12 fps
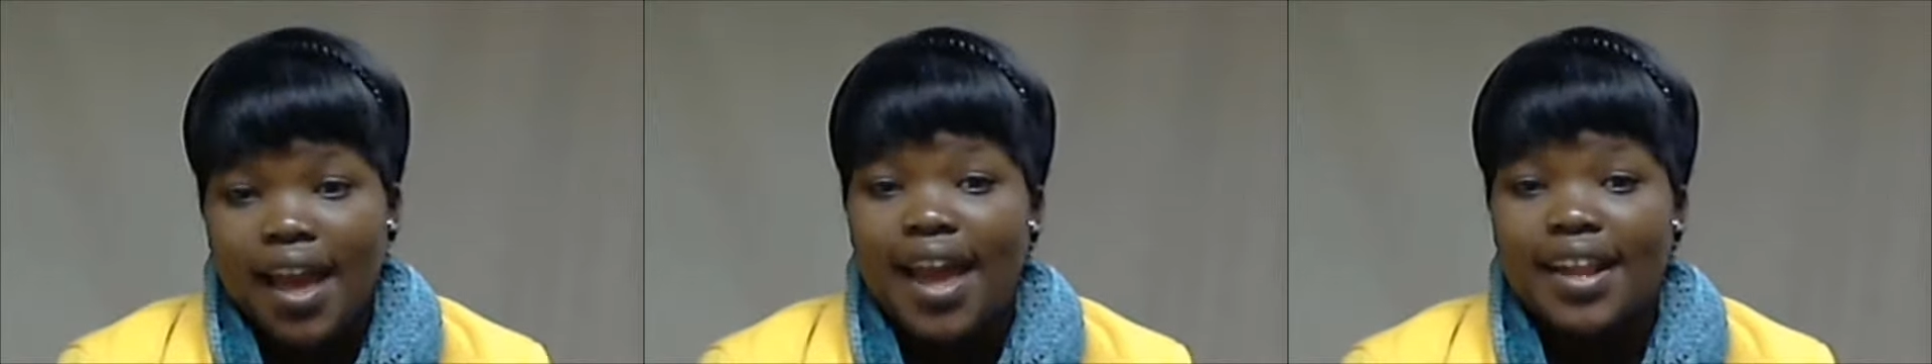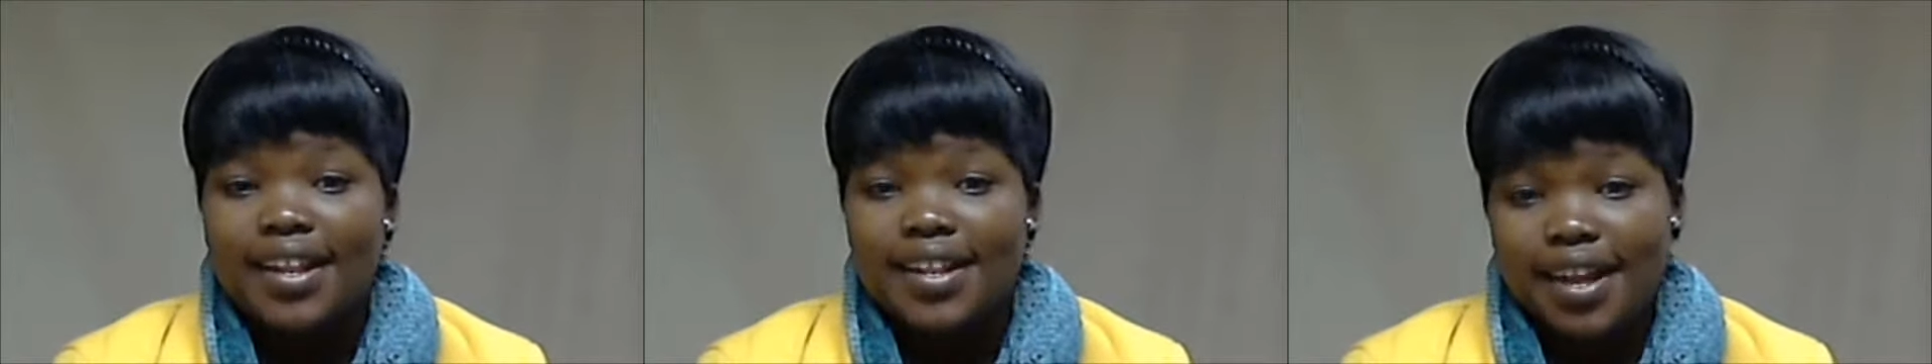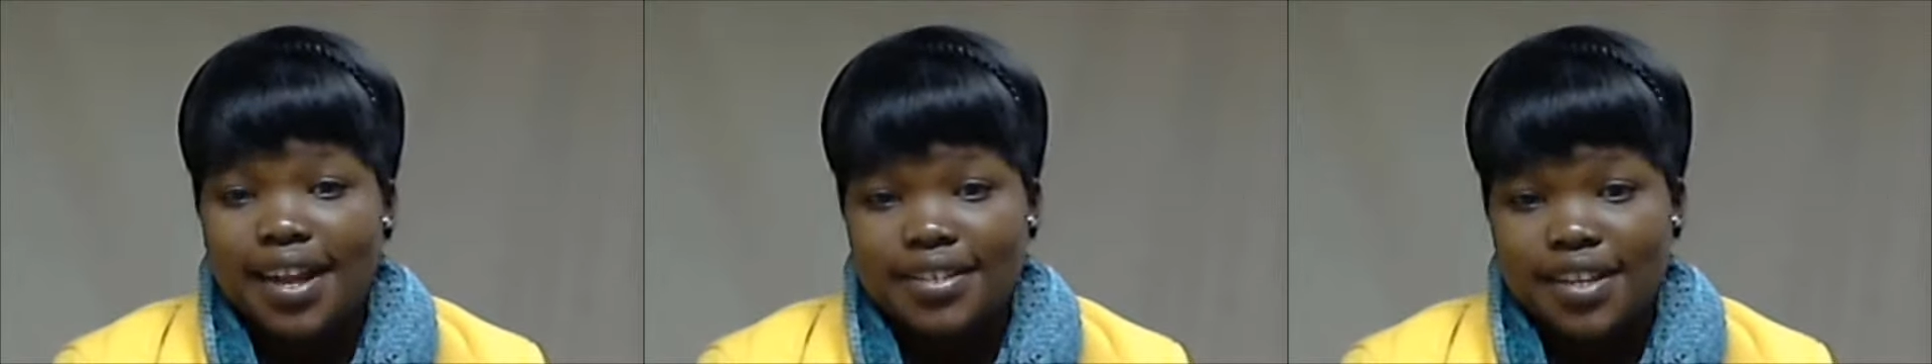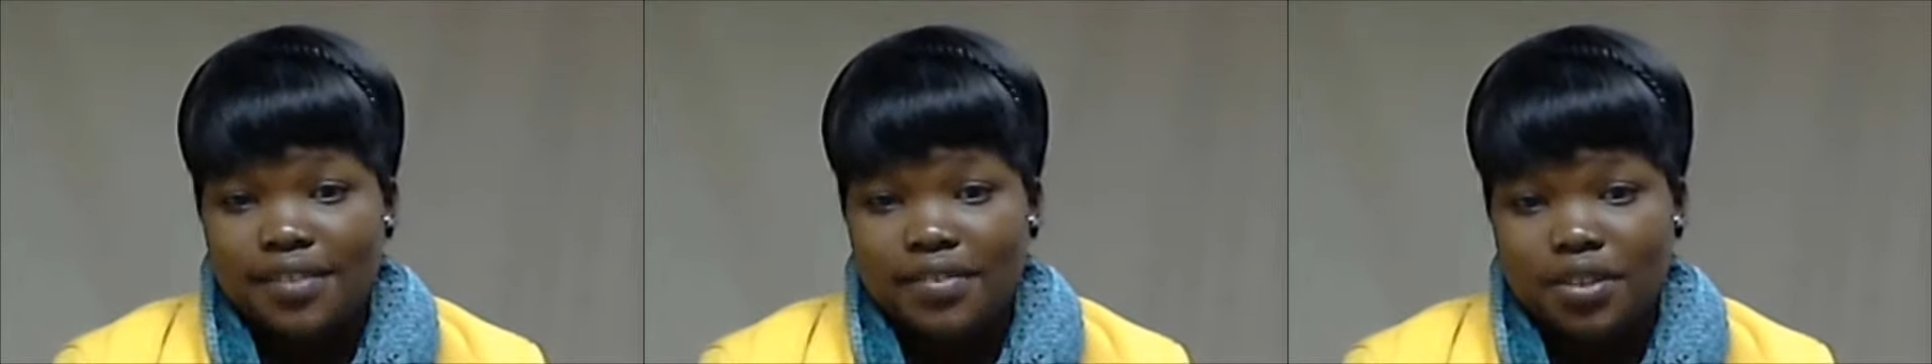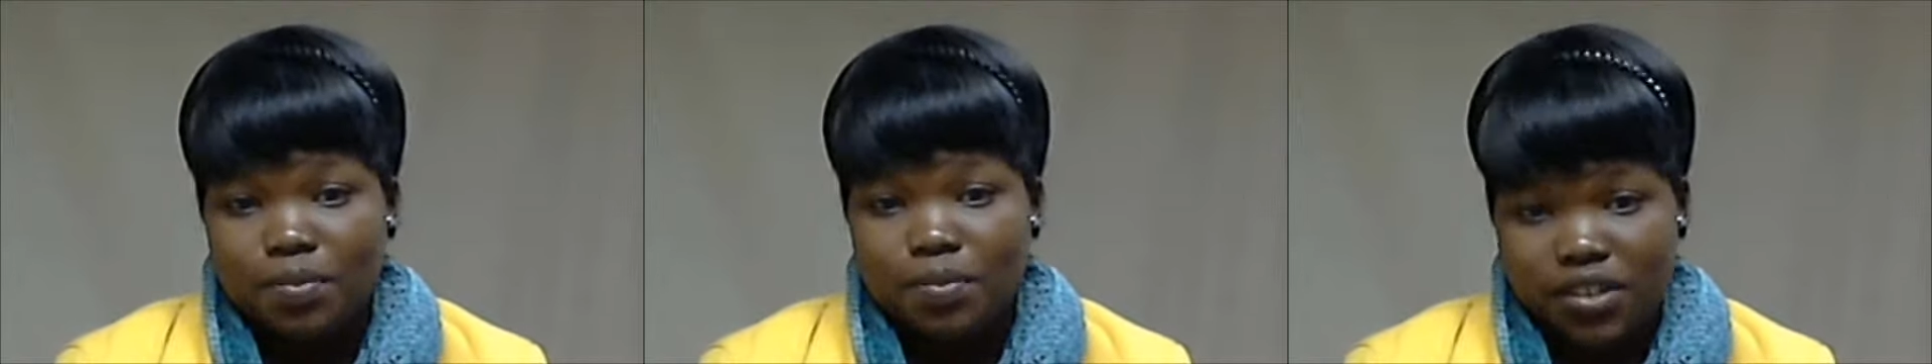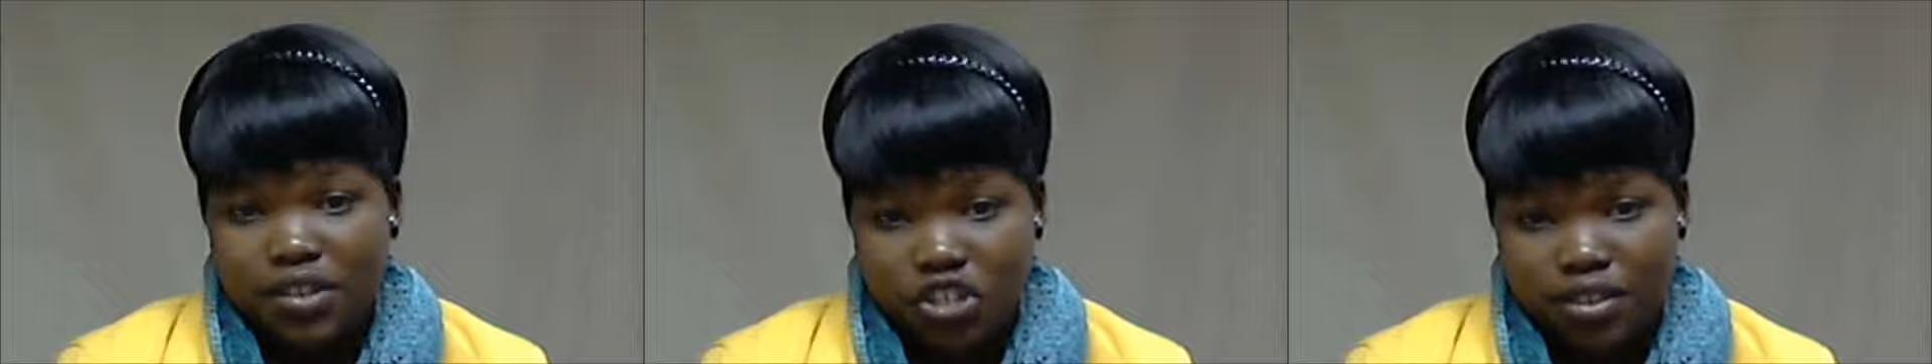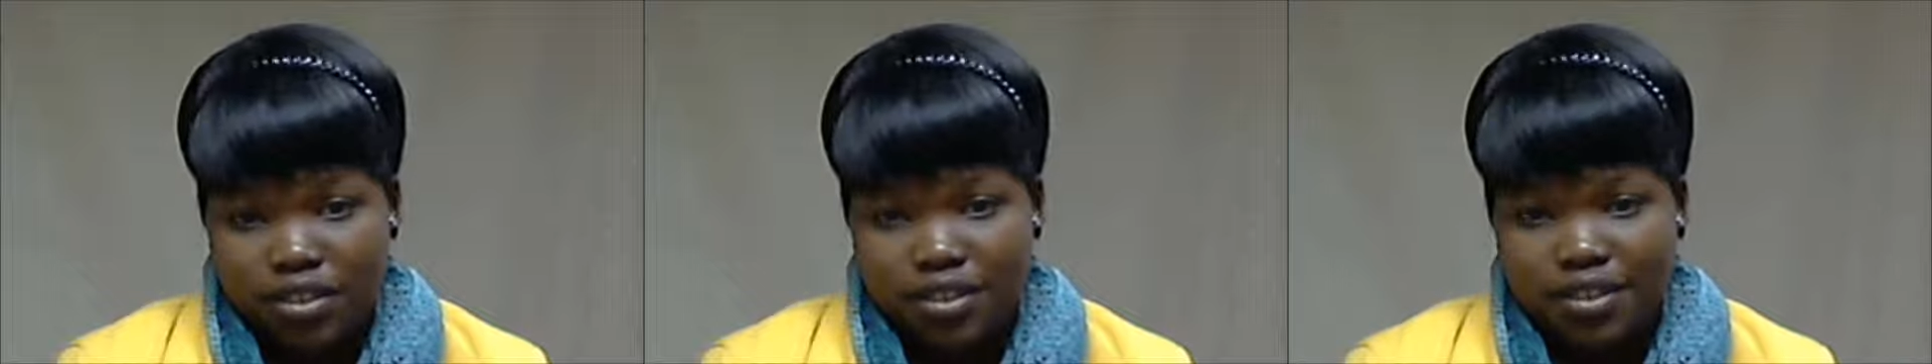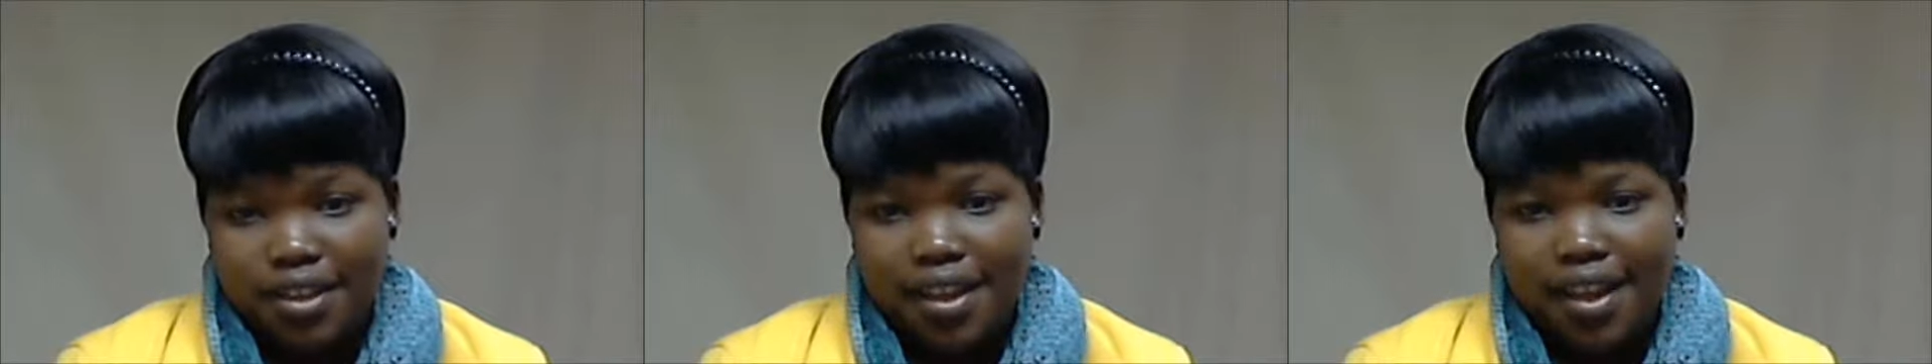and client service
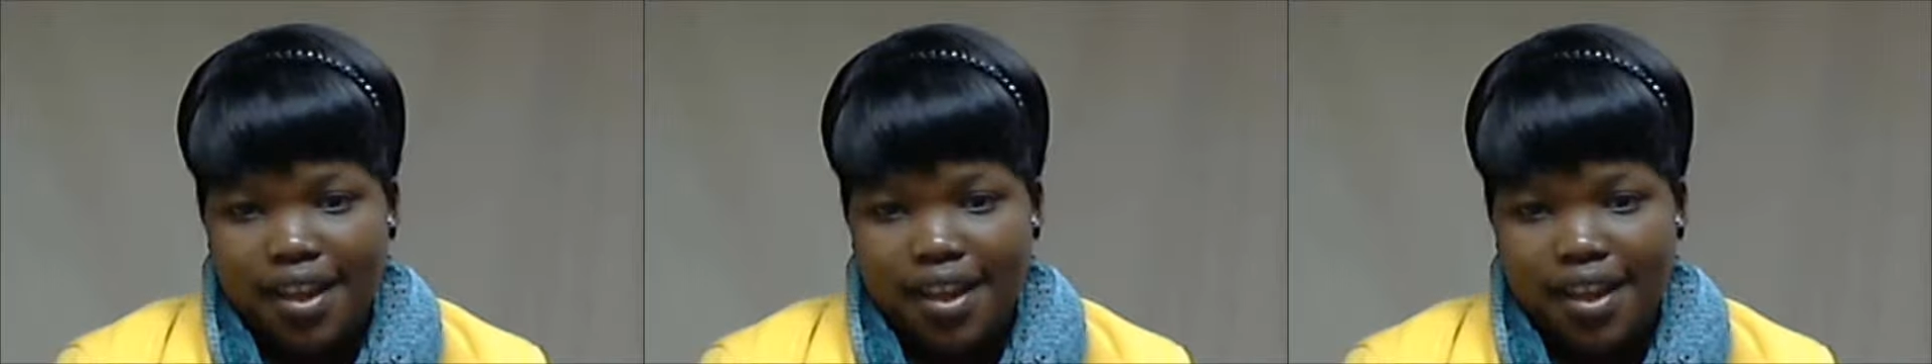positions.